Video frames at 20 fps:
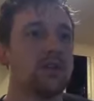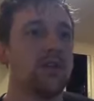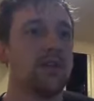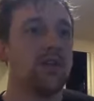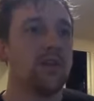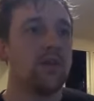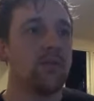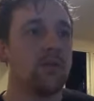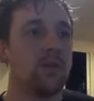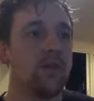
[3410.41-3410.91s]
I
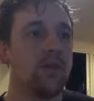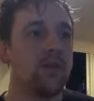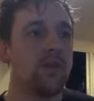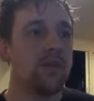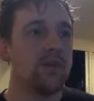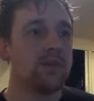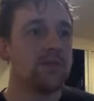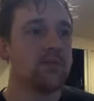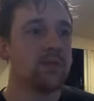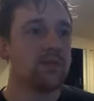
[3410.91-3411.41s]
think one of the
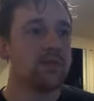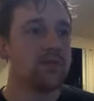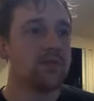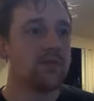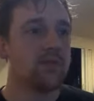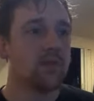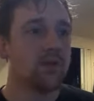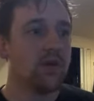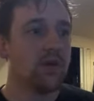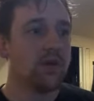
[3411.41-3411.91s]
things about the
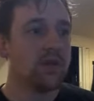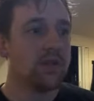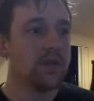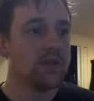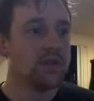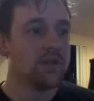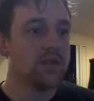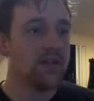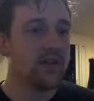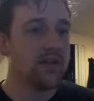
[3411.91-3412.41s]
soil
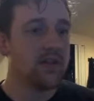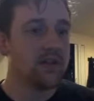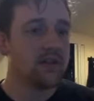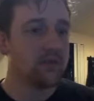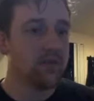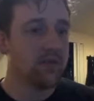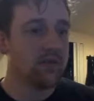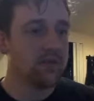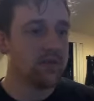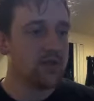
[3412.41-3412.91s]
is that that's
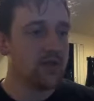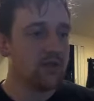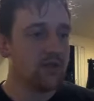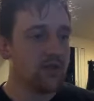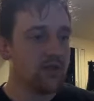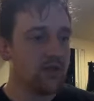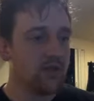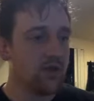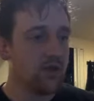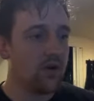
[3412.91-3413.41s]
representative
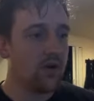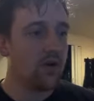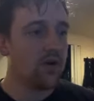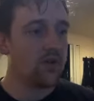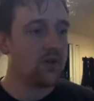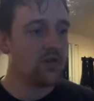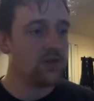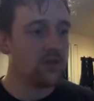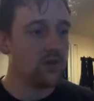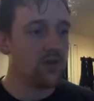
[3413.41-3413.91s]
of the
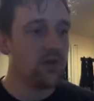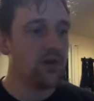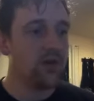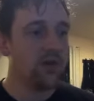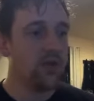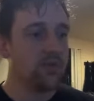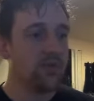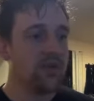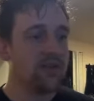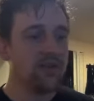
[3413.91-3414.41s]
heart. The soil
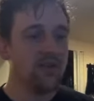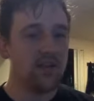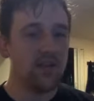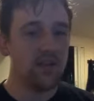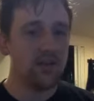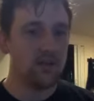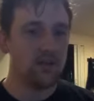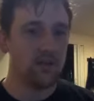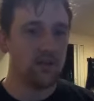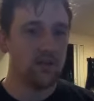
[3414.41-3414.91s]
can be
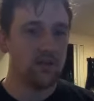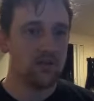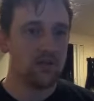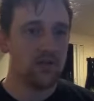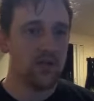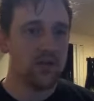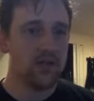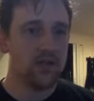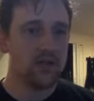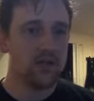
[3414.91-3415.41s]
tilled,
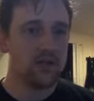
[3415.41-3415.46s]
right?